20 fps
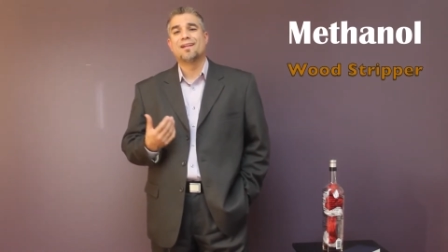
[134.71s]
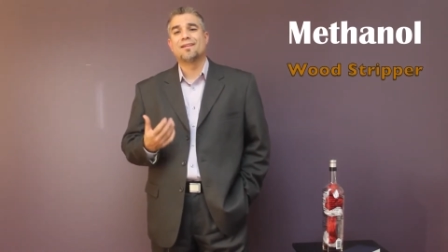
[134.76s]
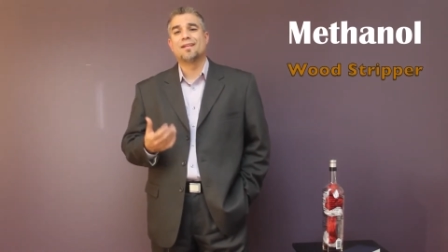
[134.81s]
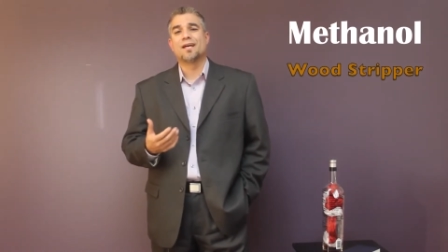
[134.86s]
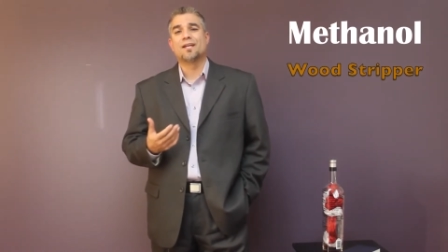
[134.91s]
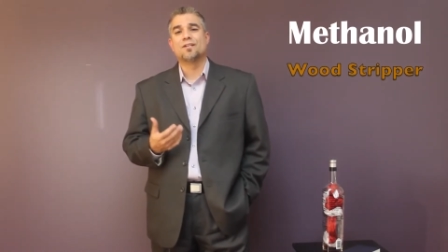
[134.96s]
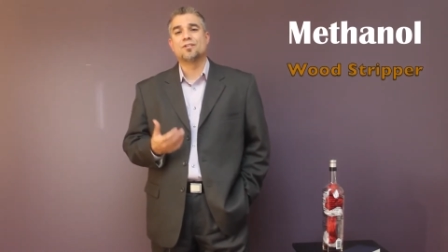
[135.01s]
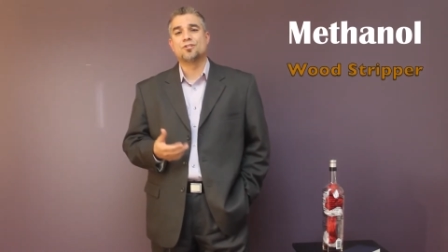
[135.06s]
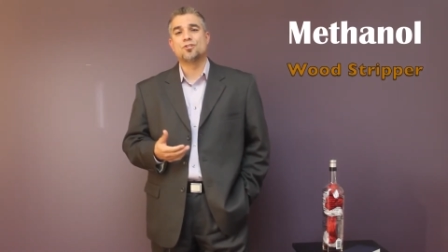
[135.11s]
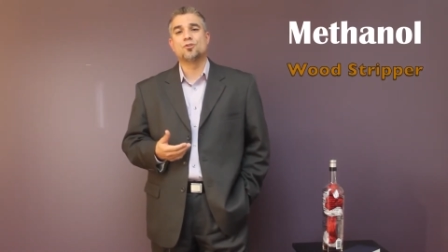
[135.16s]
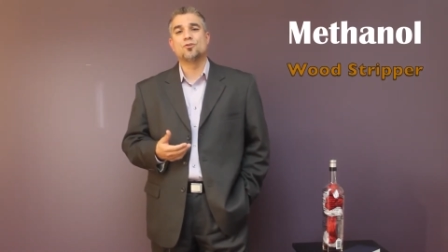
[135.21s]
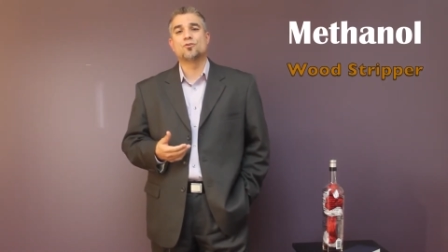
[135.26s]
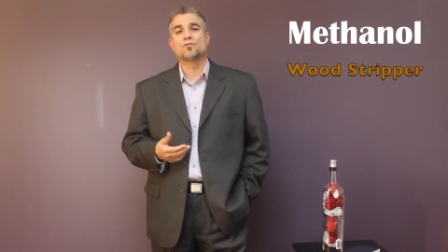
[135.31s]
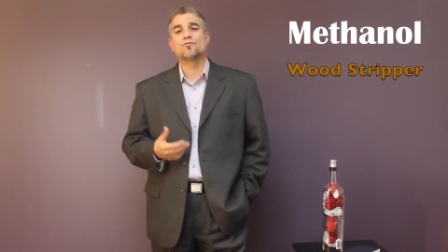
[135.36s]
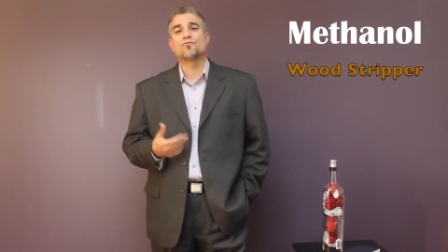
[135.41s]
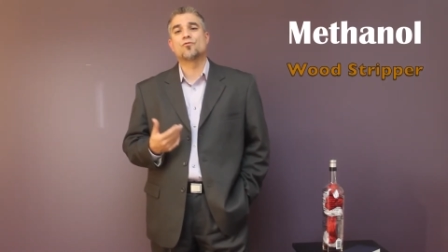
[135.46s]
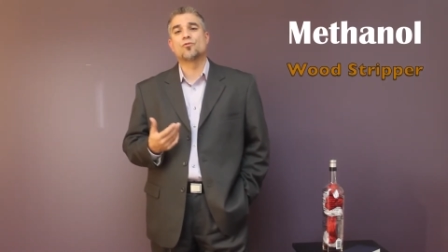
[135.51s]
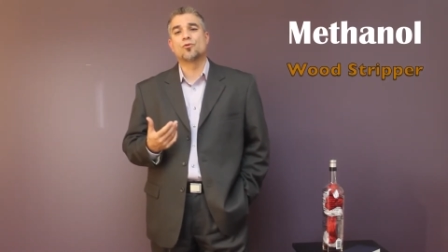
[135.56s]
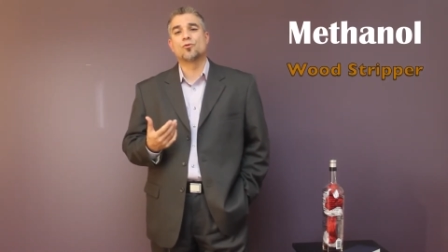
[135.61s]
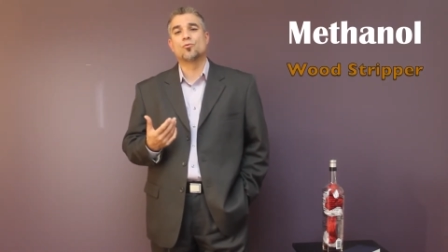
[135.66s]
that is
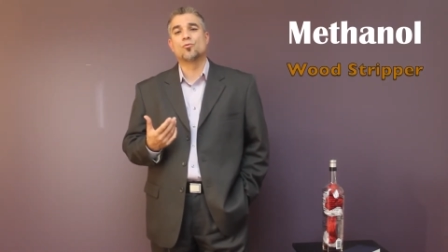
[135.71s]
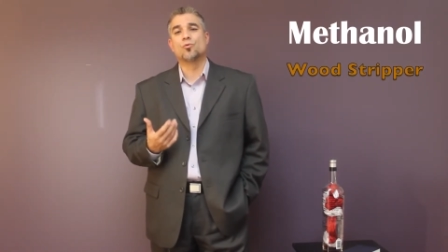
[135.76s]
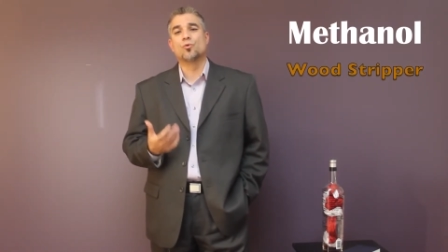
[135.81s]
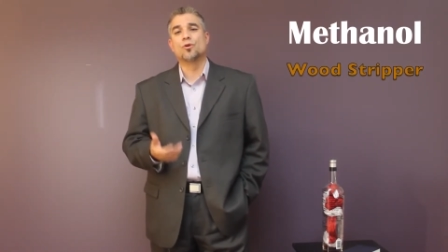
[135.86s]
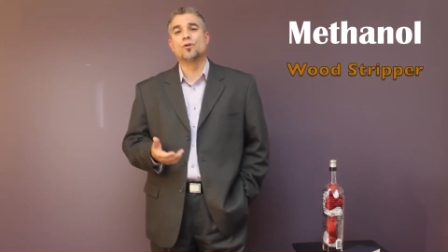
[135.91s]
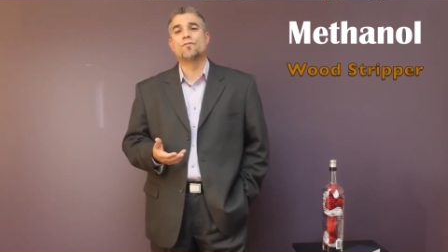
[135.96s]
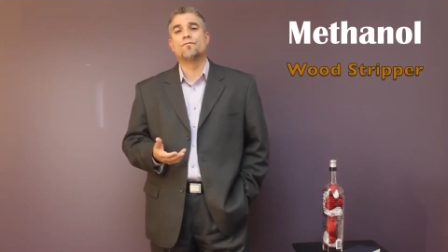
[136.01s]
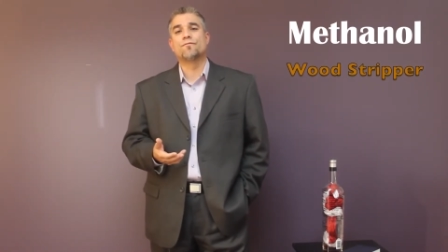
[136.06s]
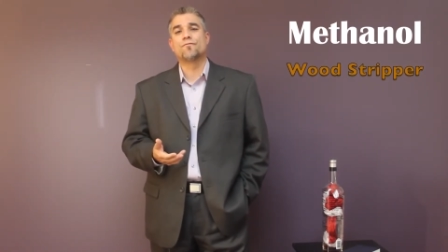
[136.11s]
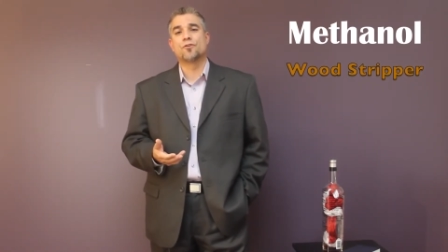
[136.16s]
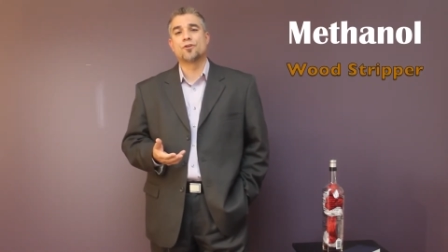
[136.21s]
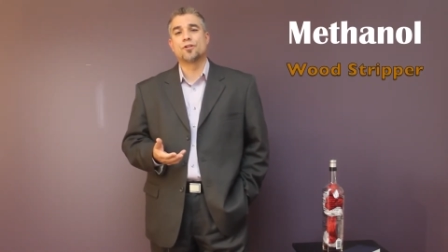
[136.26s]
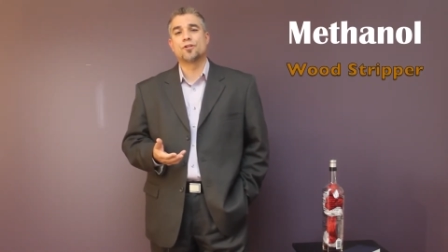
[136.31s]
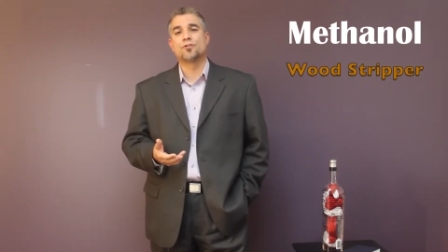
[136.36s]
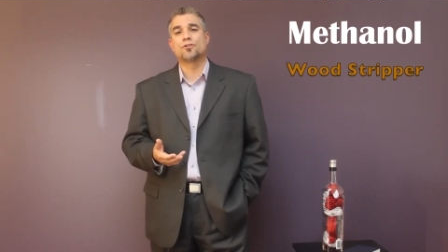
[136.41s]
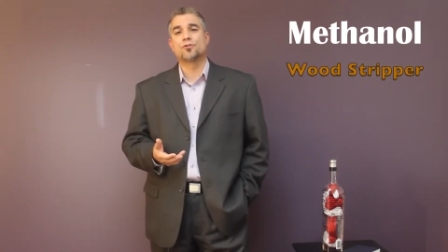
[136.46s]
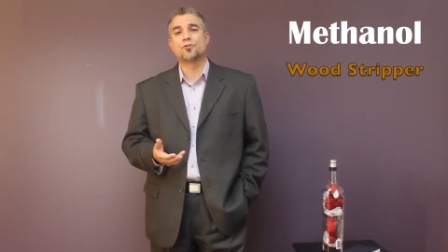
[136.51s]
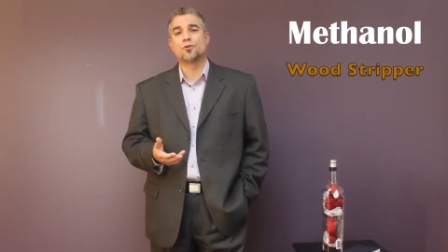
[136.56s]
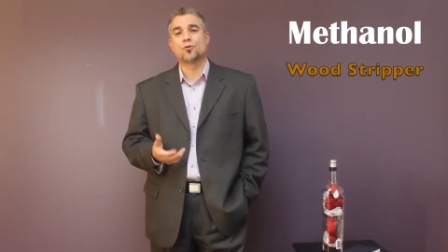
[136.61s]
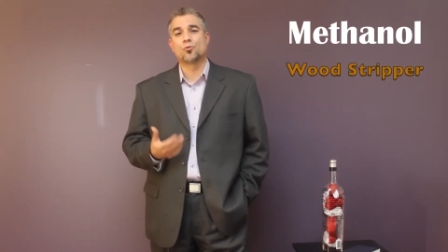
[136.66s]
used for wood
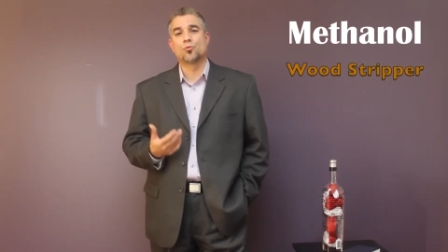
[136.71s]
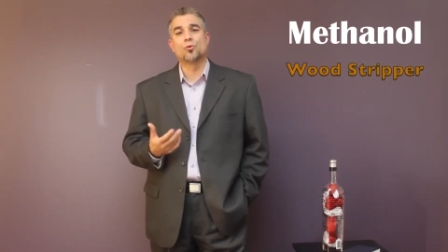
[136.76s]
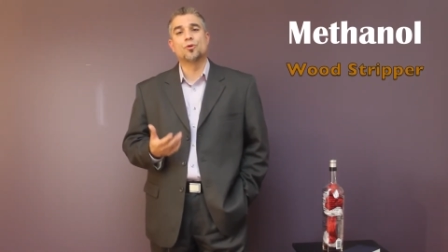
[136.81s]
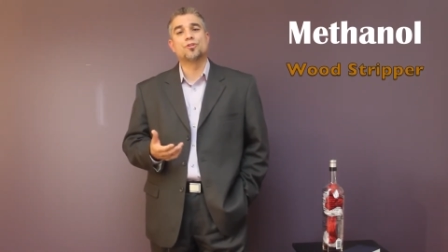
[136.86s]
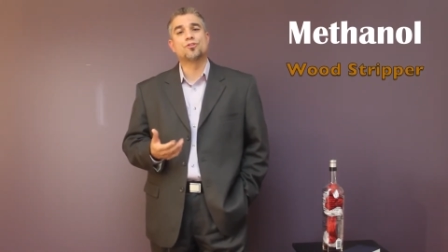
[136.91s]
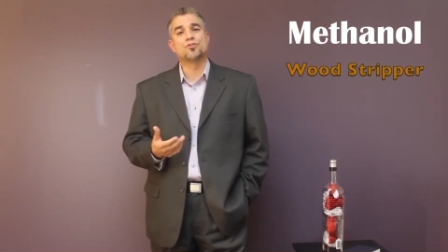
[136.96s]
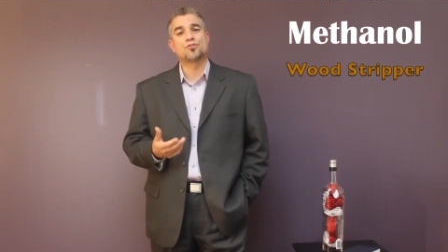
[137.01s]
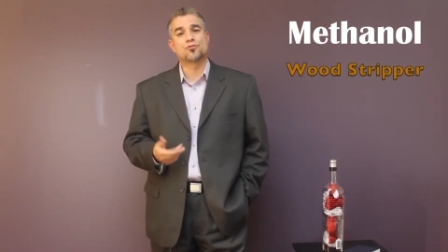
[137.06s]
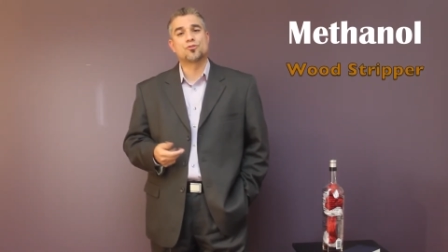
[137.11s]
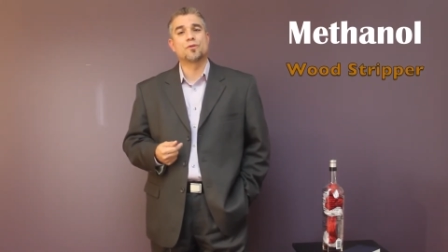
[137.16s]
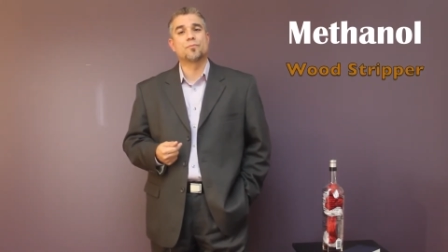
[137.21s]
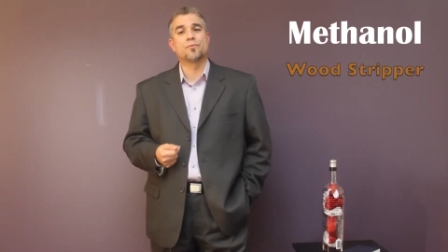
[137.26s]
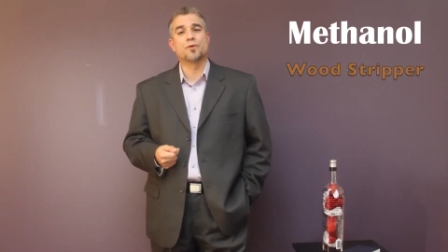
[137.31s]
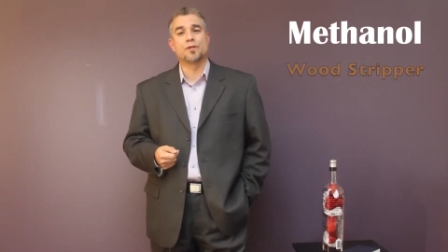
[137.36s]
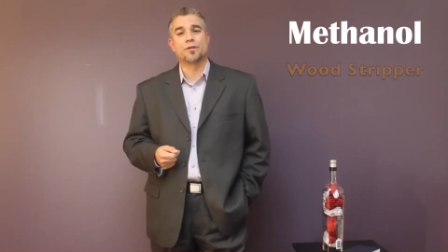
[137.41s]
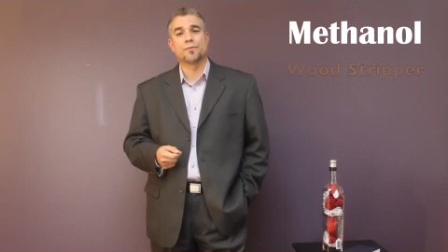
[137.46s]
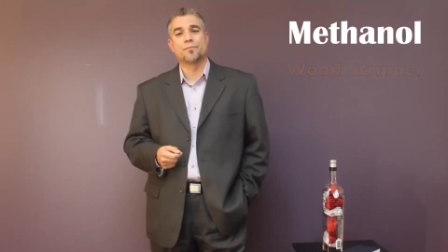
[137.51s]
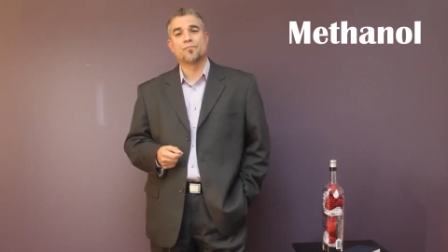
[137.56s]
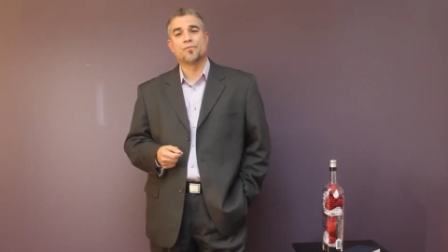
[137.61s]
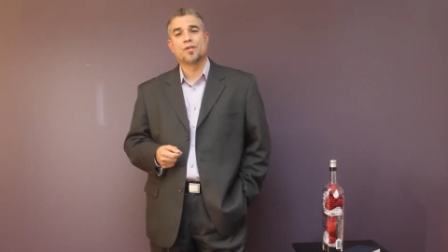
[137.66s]
furniture or wood
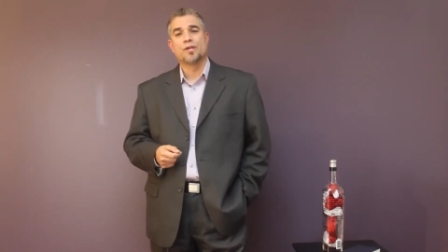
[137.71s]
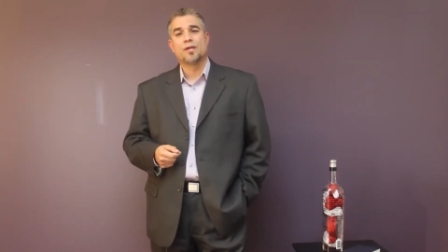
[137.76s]
stripping.